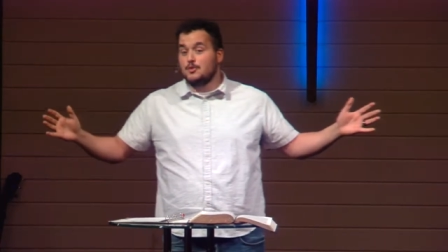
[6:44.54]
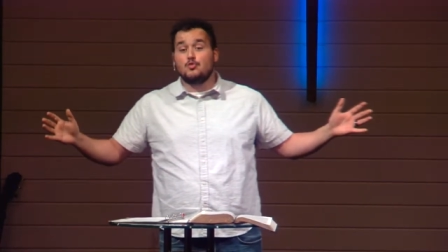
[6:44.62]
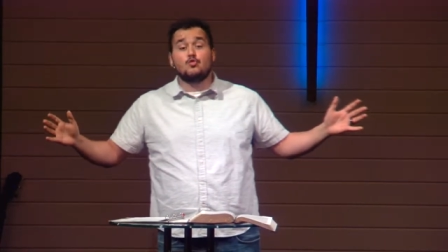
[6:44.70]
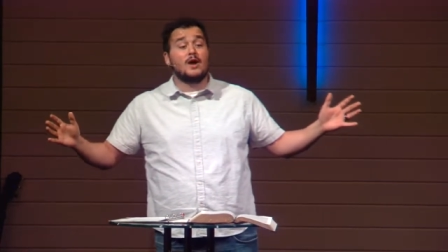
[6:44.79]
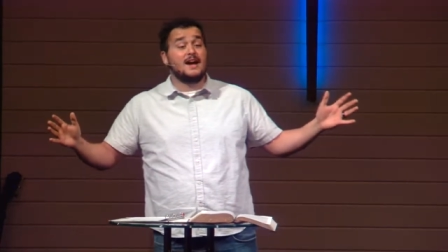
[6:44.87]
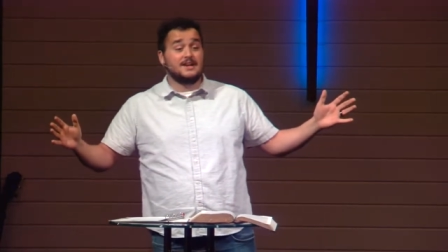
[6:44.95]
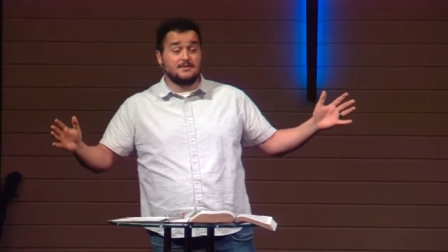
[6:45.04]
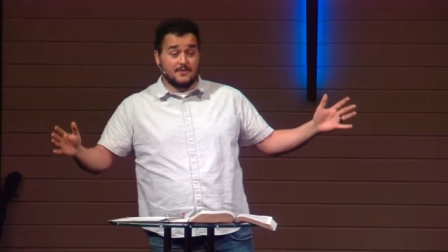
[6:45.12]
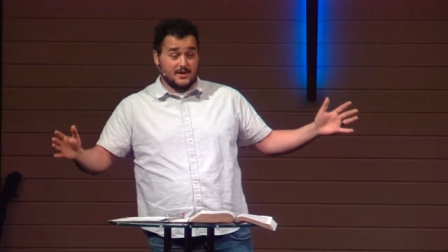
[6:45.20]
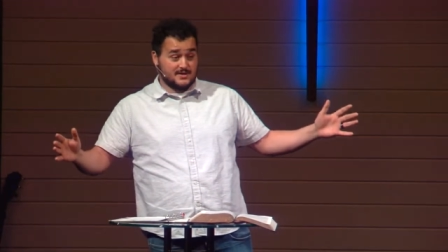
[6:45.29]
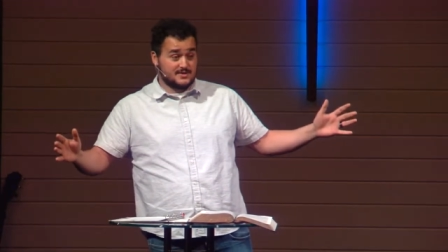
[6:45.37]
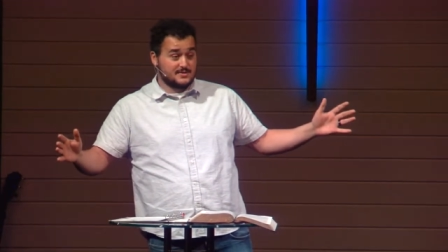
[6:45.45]
Great
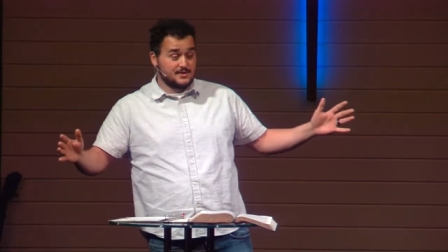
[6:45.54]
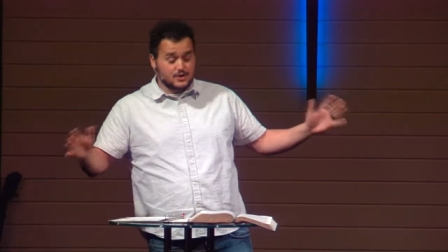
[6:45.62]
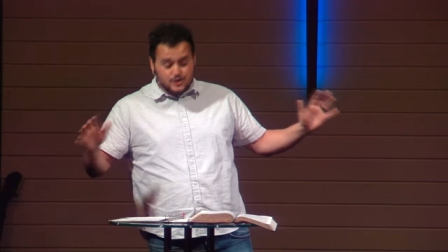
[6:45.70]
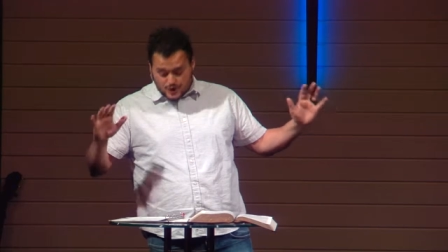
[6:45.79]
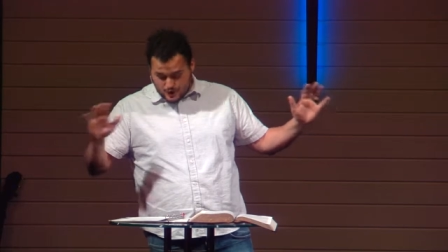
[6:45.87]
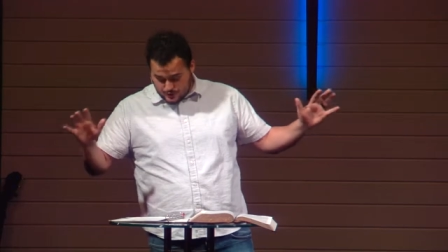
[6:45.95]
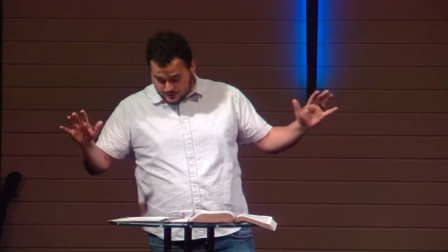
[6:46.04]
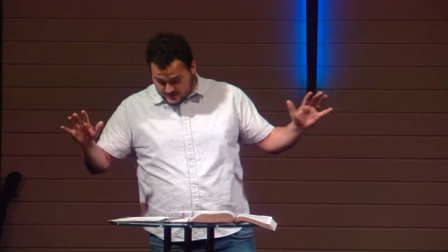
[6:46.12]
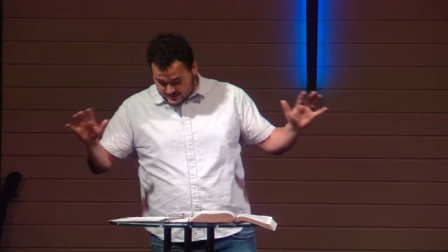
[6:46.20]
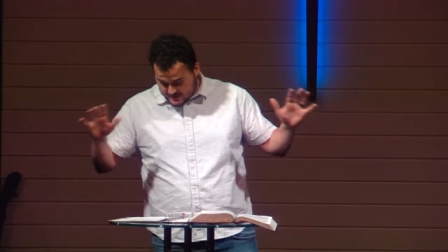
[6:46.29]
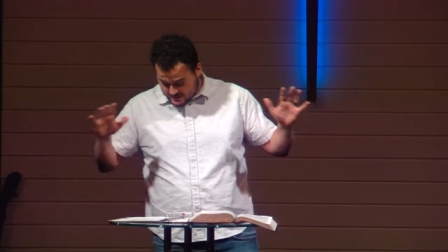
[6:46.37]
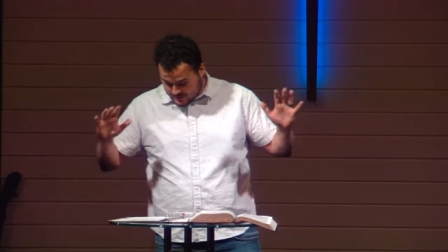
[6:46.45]
advice.
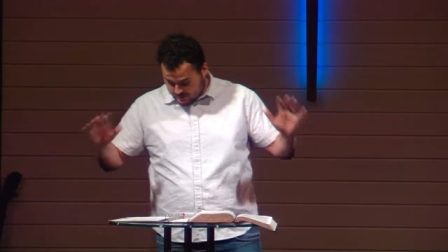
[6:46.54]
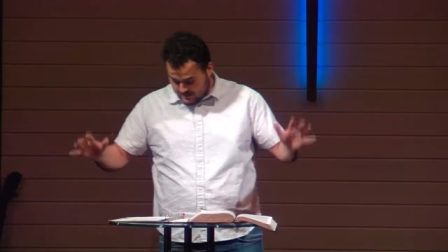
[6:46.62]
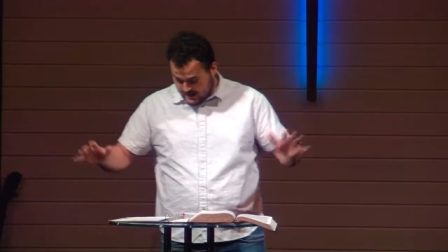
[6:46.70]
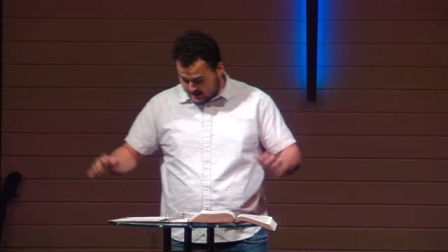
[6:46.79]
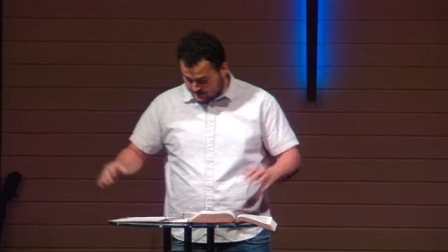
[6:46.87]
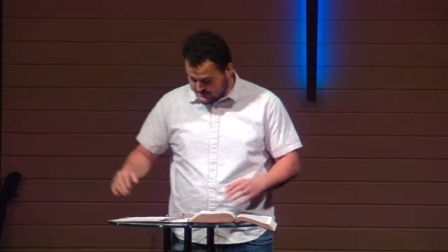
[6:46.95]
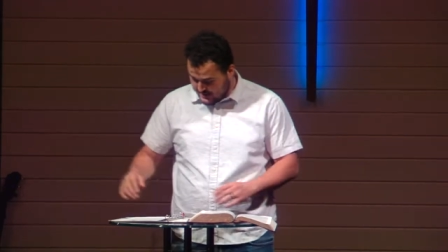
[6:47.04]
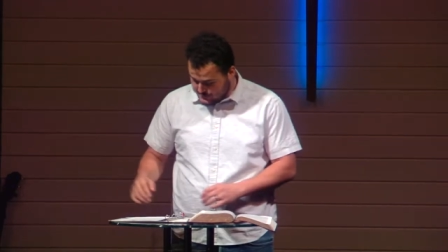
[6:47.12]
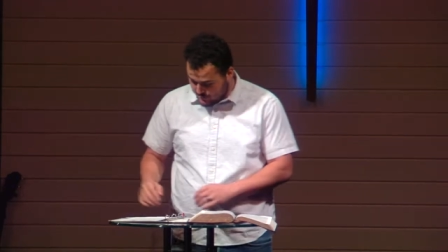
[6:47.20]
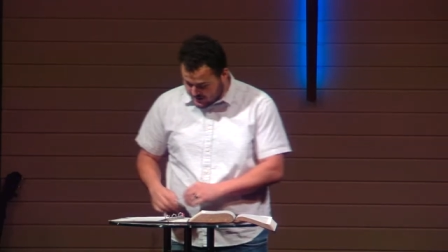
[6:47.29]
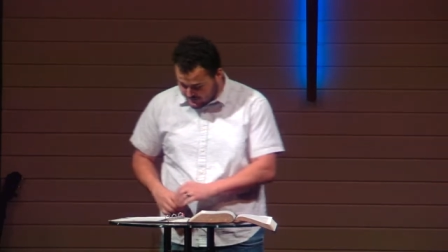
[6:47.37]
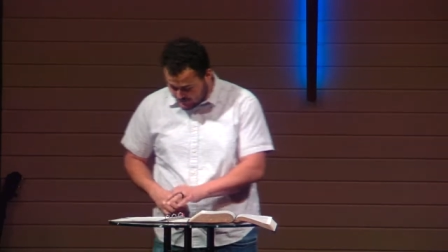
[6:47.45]
Choose your battles. That's
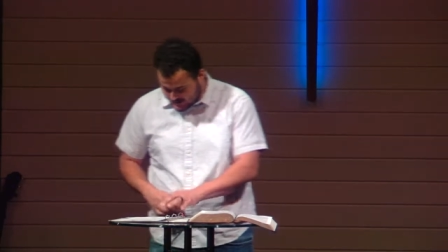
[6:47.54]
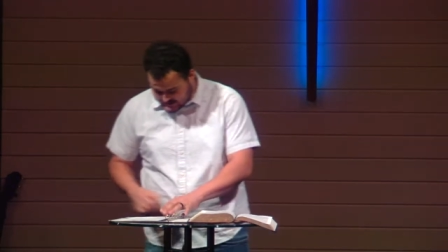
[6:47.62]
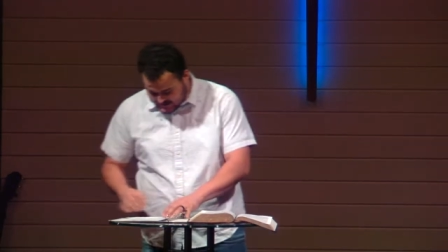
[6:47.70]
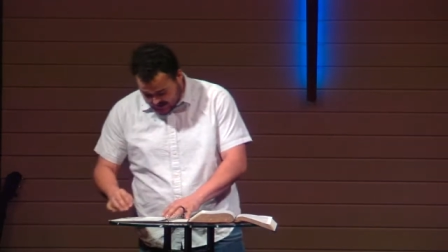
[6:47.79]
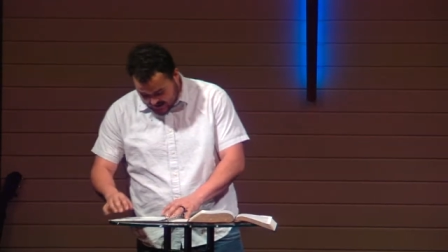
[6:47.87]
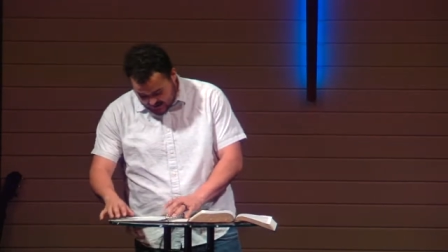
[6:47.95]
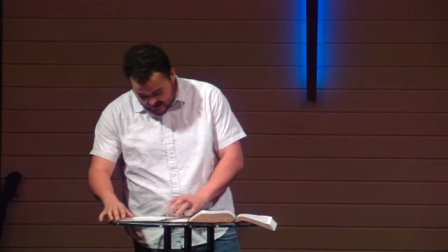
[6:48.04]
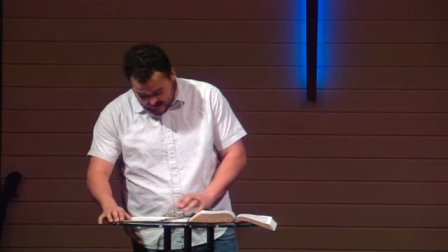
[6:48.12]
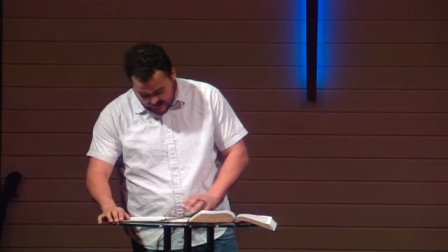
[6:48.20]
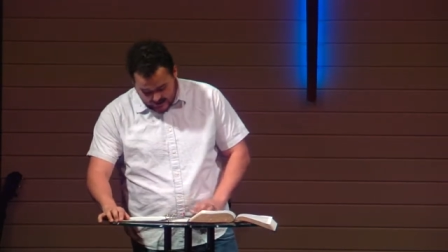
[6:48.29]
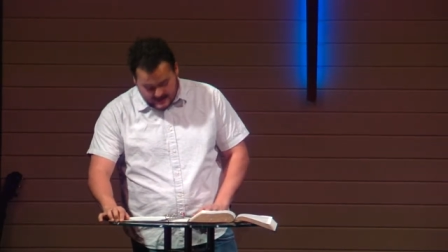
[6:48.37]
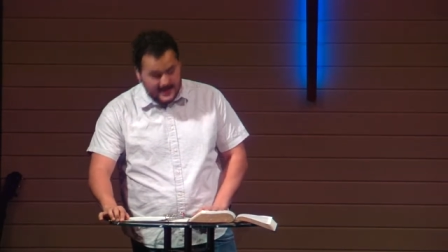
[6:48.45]
one advice
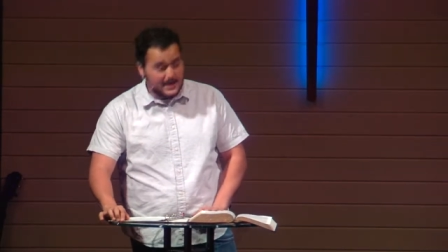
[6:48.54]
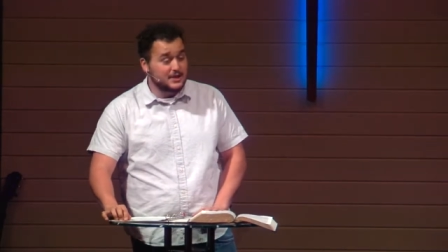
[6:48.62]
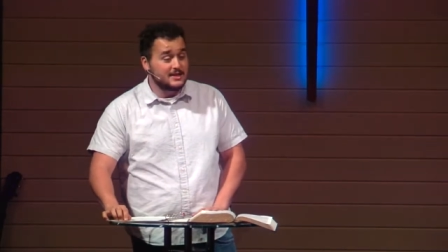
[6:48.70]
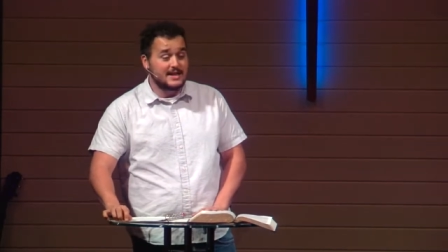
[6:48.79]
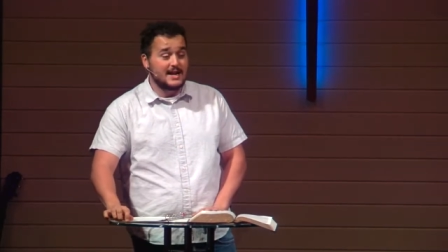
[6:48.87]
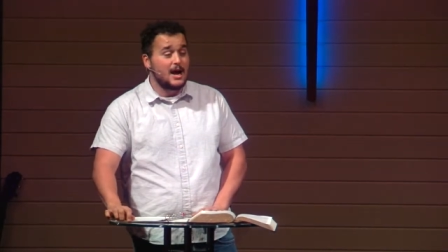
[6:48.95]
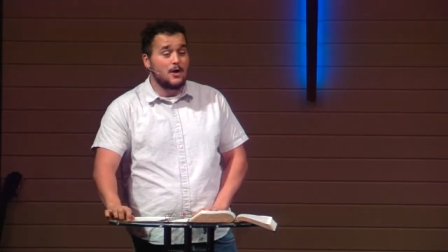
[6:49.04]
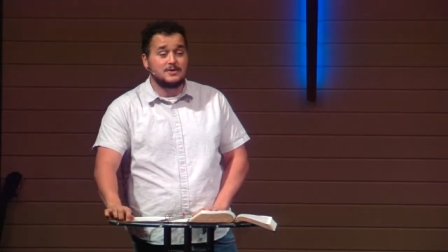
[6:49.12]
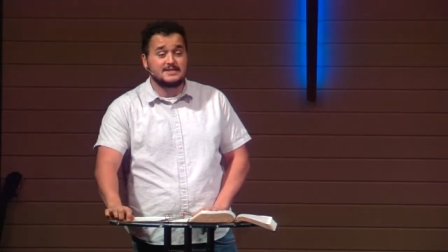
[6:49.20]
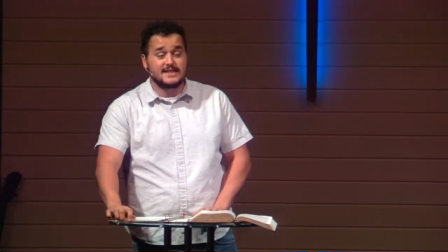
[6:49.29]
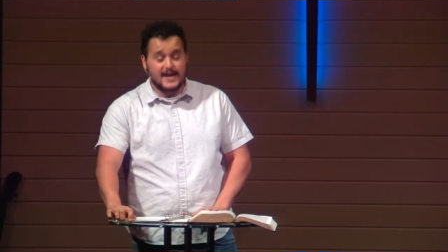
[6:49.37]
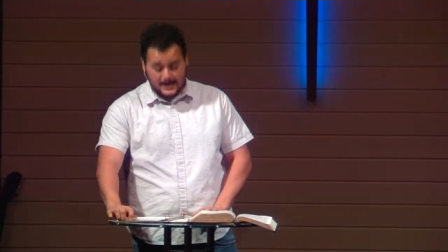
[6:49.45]
that, that, that I
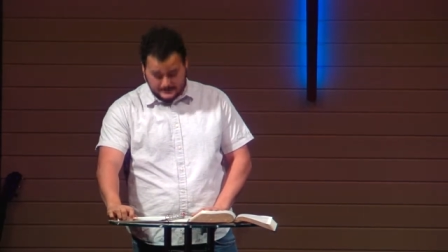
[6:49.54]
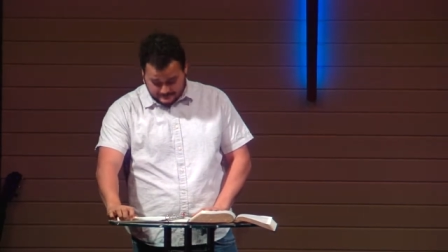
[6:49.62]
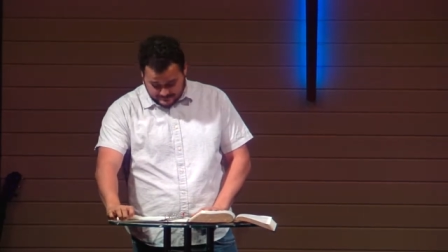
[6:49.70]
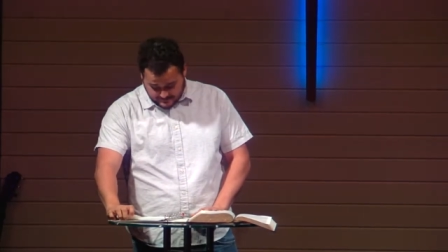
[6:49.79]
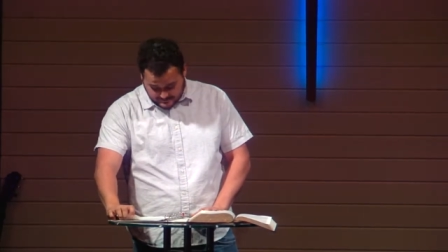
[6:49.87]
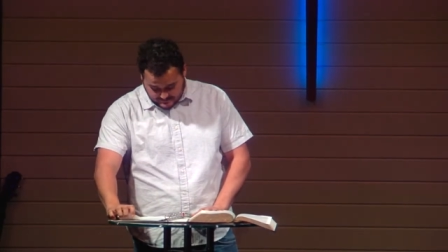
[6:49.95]
always got.